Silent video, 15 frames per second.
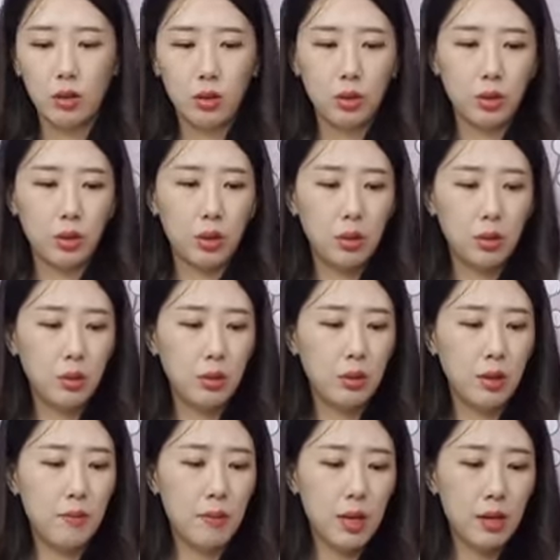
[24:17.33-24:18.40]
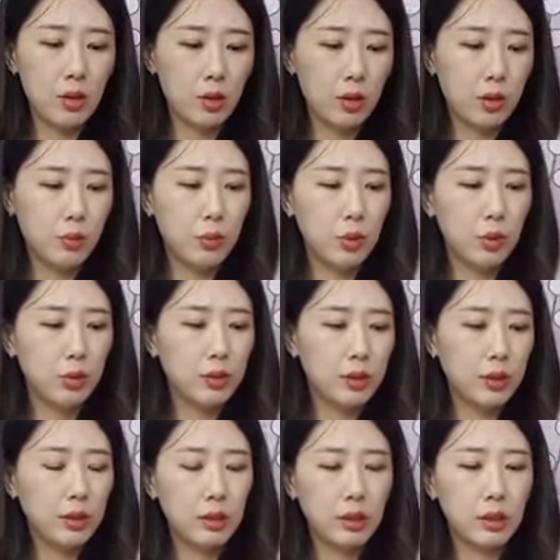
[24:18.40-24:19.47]
So let me just move
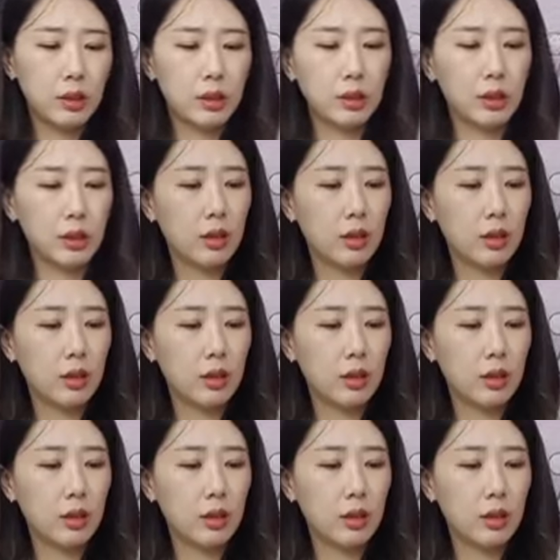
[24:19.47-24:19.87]
this